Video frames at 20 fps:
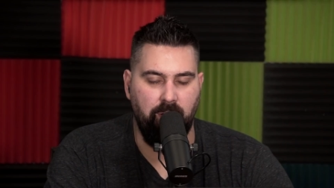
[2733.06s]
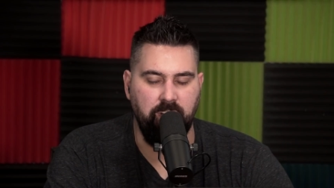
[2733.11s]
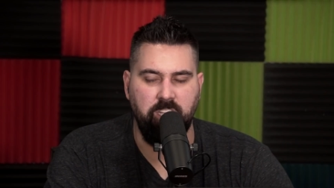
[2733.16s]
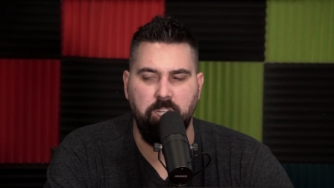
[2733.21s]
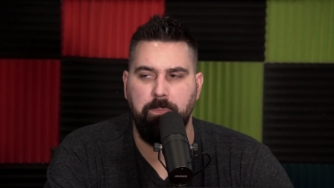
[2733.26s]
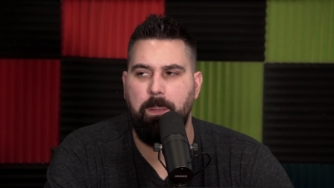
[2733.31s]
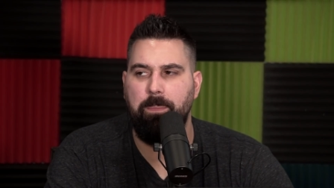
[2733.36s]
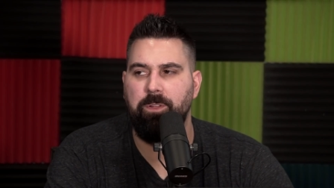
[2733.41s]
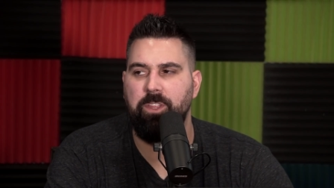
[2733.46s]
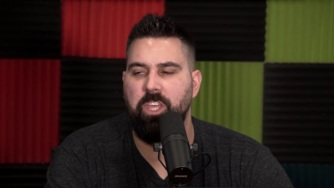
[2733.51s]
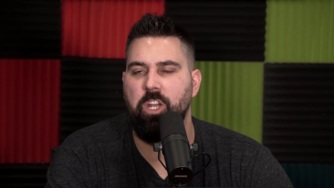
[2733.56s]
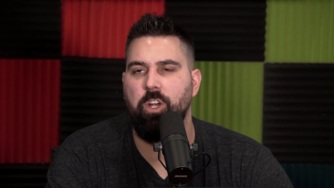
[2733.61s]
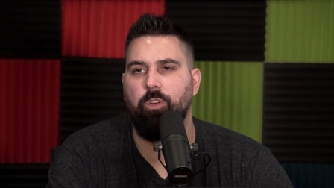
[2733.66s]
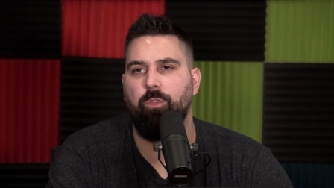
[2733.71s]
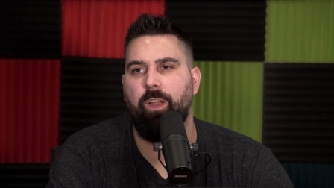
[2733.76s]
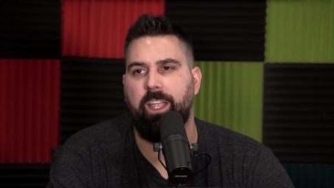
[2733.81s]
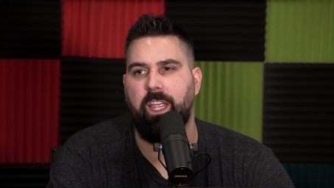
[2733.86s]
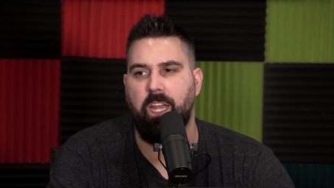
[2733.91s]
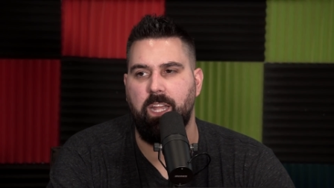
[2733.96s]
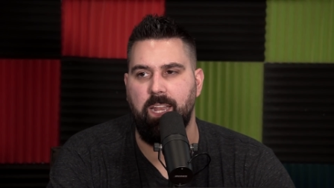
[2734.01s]
Bunch of people you
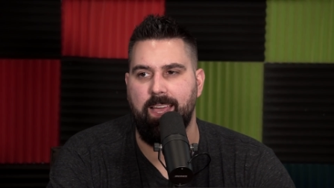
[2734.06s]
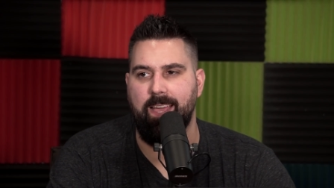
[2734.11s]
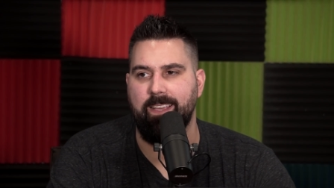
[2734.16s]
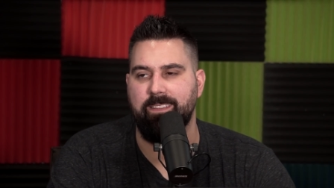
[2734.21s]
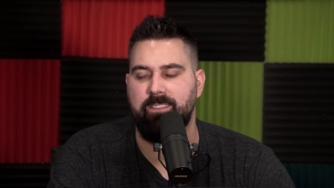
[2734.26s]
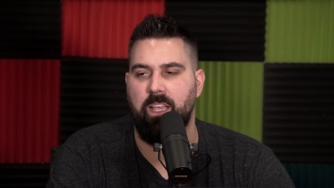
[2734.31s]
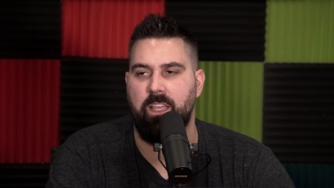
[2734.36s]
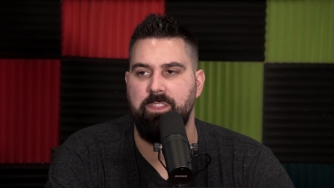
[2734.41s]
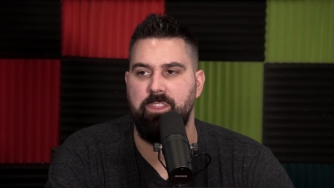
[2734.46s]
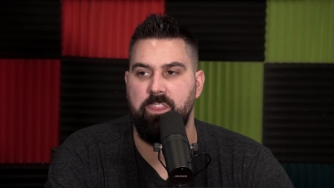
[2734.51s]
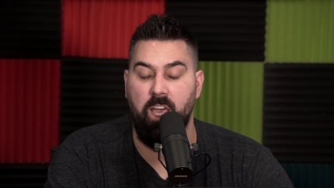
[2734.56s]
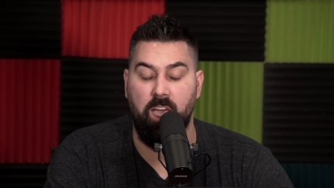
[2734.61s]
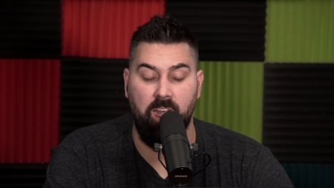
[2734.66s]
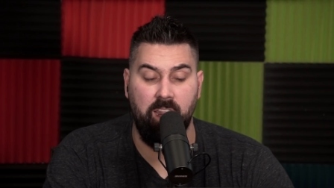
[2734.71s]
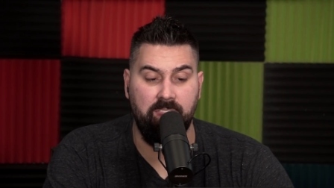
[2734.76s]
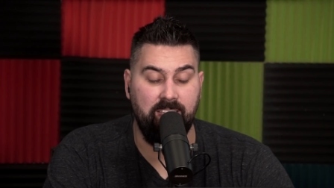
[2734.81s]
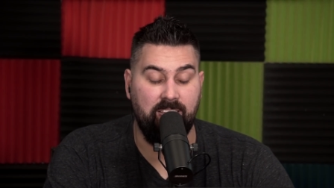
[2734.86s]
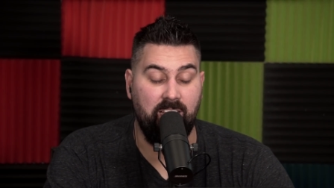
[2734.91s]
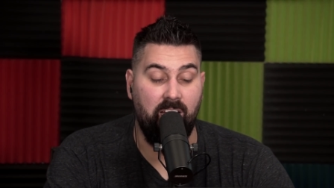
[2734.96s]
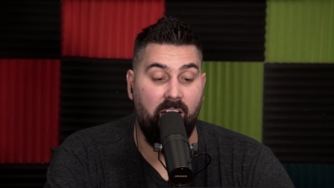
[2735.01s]
don't recognize. None
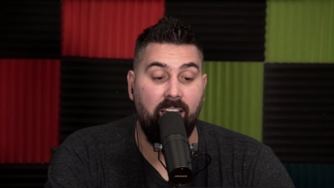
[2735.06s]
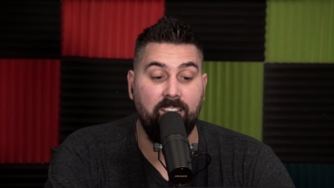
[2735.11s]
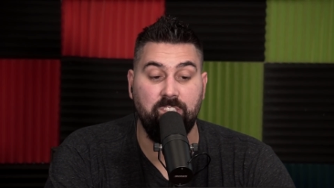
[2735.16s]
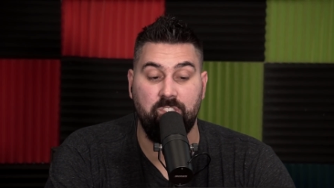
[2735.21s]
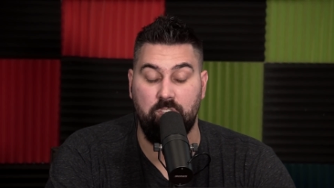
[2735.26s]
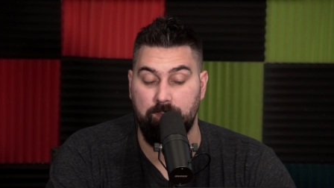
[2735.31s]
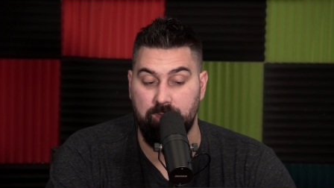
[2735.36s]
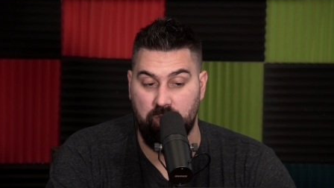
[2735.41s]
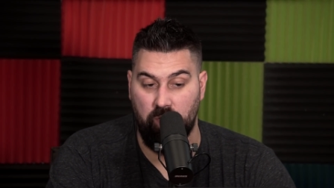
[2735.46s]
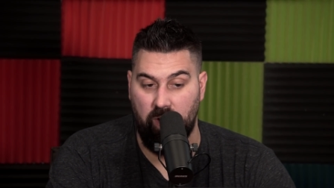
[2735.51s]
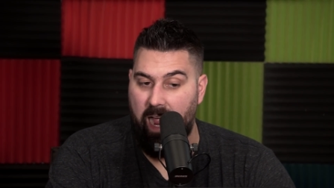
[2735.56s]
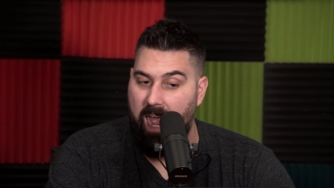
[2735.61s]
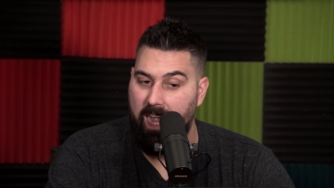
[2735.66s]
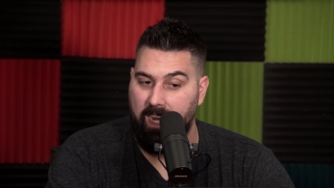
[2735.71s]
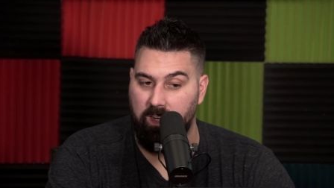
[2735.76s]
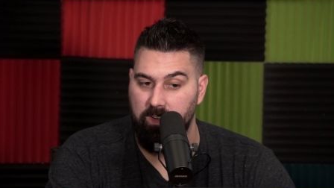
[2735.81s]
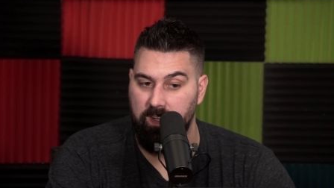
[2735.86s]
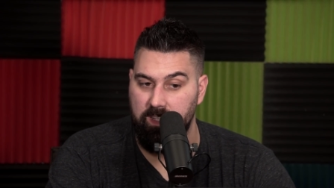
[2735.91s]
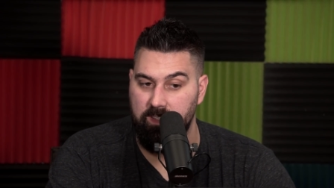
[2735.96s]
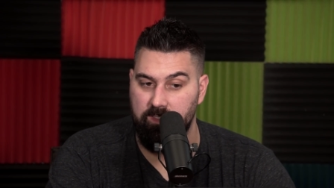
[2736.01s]
of the costumes are
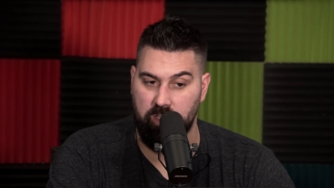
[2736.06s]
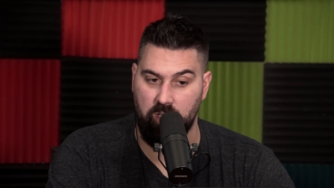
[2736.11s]
accurate.